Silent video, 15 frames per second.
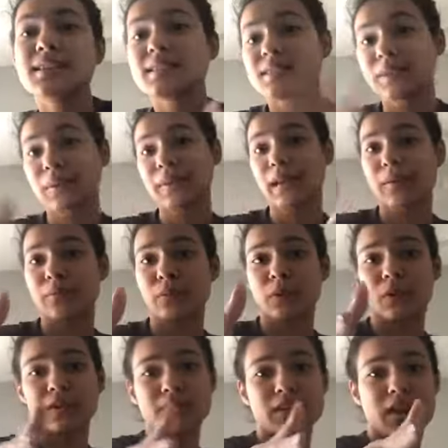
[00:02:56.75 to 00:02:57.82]
So yeah, we're
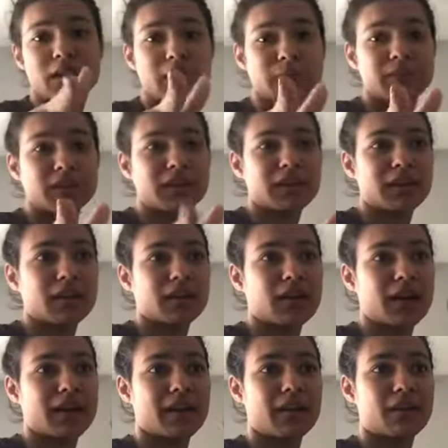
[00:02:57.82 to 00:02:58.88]
gonna start up the day.
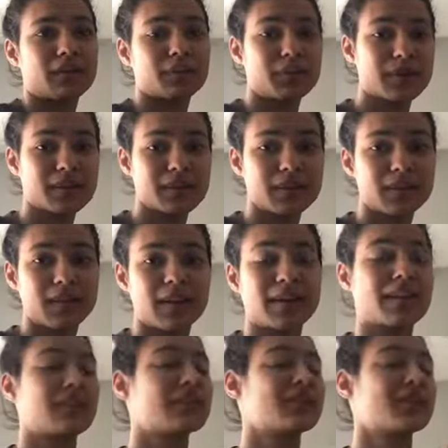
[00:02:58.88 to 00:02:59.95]
I have
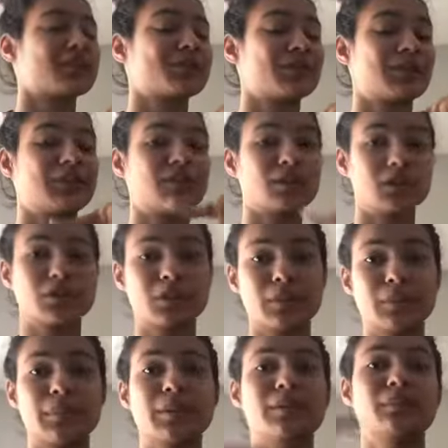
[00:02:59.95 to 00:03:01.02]
actually work to
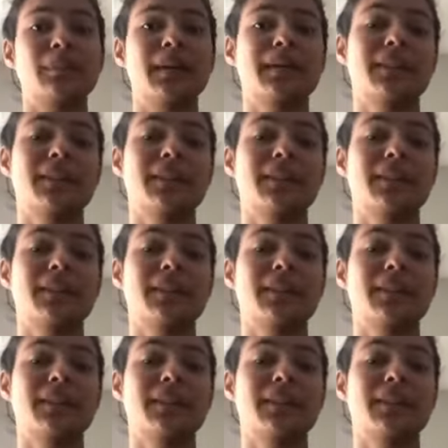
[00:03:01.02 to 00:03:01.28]
complete because